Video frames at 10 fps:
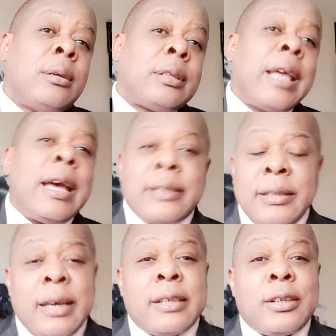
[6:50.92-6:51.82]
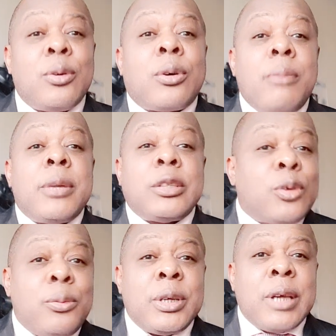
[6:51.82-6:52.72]
30 years ago, come and
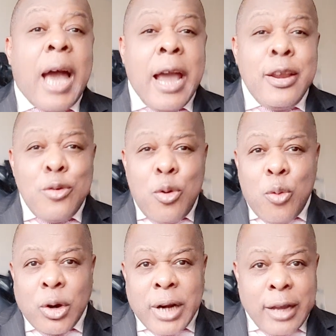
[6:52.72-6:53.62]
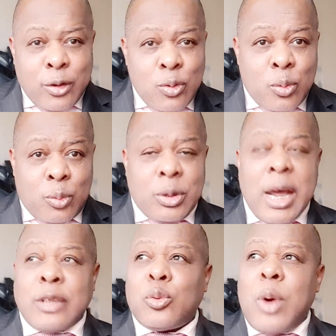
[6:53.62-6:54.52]
show me. I know what I do.
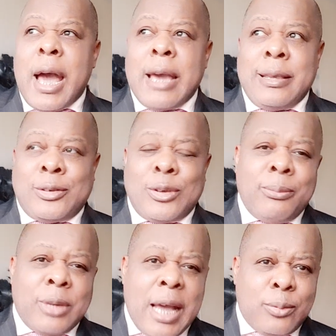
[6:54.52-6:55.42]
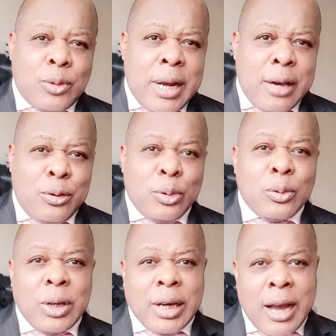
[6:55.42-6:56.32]
That's why sometimes when I go
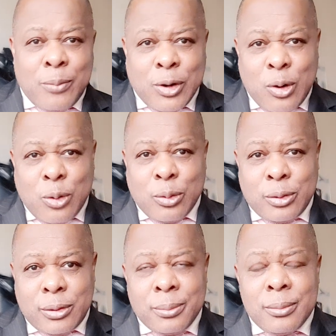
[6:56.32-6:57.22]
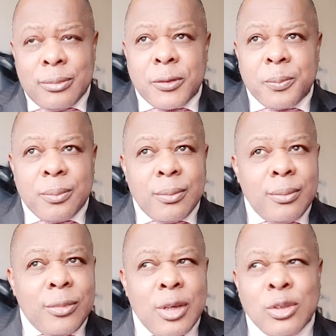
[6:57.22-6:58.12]
to the Cameroons,
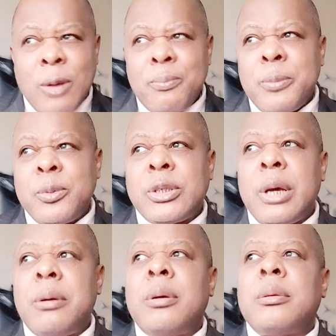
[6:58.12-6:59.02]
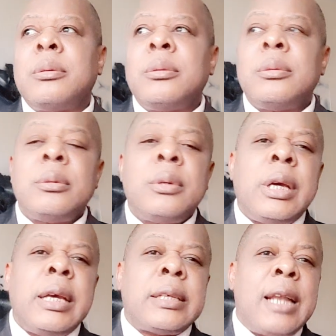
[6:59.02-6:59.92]
some people say, oh,
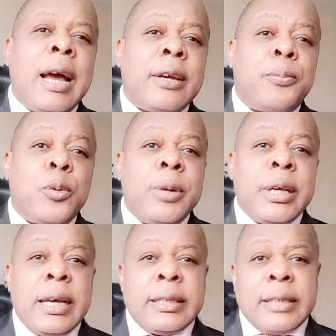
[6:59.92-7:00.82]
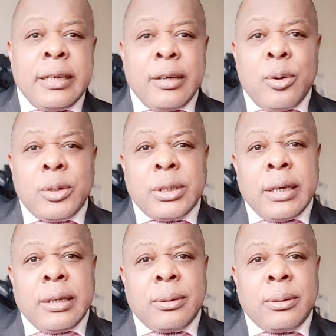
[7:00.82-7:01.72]
he's La République agent. He goes
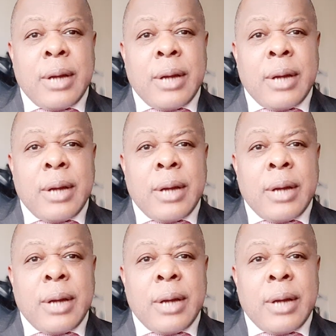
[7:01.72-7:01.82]
there, they don't